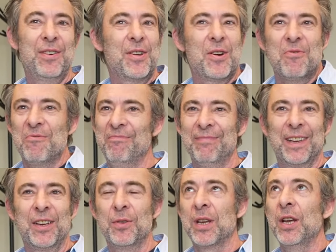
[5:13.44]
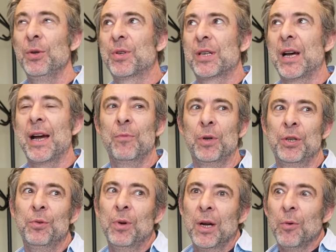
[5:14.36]
No. You sign when
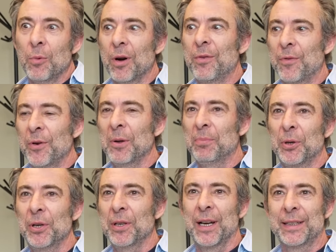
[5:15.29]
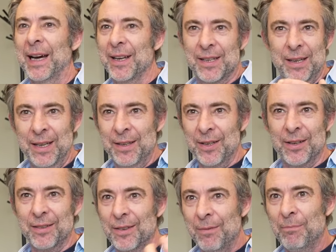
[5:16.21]
you work for an employer like that is in
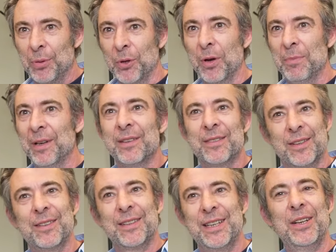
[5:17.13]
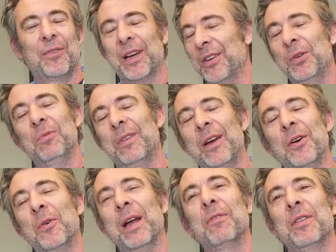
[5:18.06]
the employment deal that they
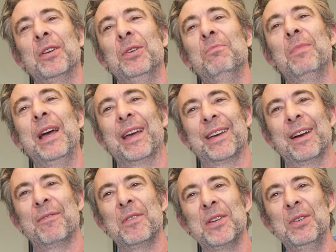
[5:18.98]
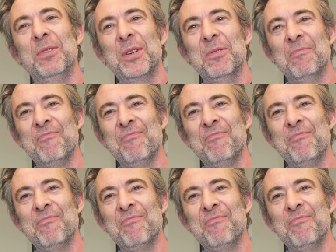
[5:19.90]
own everything you make, everything you do.